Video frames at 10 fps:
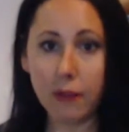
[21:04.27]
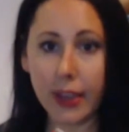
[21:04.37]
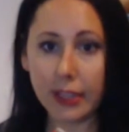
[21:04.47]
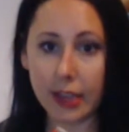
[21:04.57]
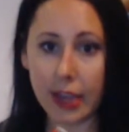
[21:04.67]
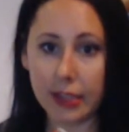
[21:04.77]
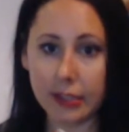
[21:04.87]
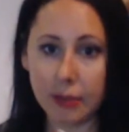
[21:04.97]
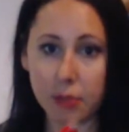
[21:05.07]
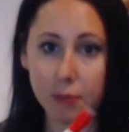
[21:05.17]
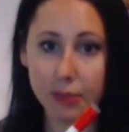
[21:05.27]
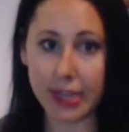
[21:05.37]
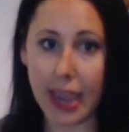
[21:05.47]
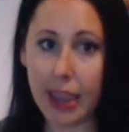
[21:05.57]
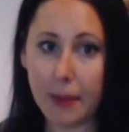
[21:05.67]
of anxiety symptoms a
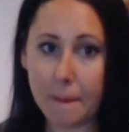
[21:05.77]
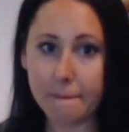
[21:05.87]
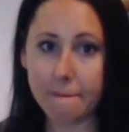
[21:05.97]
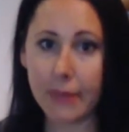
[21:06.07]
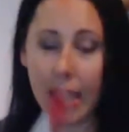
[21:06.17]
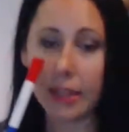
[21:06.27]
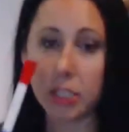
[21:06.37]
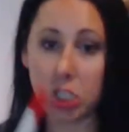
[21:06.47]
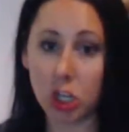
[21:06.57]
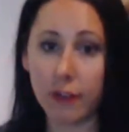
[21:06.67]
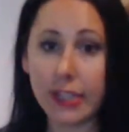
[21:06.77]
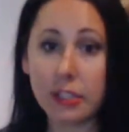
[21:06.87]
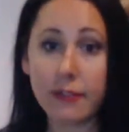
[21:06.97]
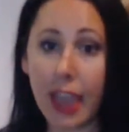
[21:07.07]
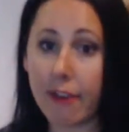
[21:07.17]
day and
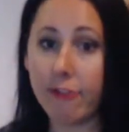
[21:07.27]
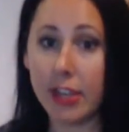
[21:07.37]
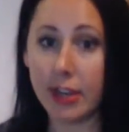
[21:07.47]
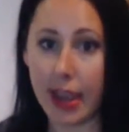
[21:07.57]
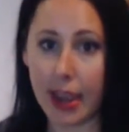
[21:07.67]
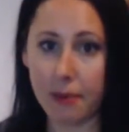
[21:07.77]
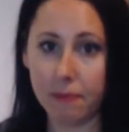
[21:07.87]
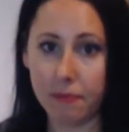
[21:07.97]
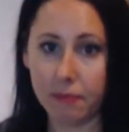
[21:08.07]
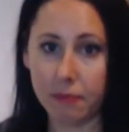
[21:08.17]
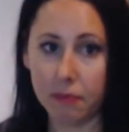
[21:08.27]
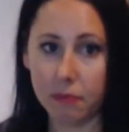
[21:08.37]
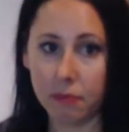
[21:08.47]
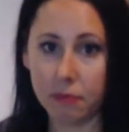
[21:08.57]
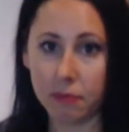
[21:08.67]
servings of caffeine a day.
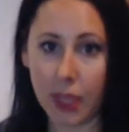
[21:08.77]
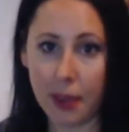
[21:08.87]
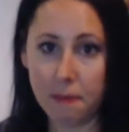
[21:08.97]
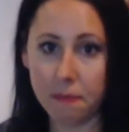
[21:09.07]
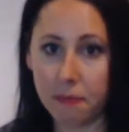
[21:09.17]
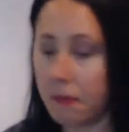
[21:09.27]
Okay?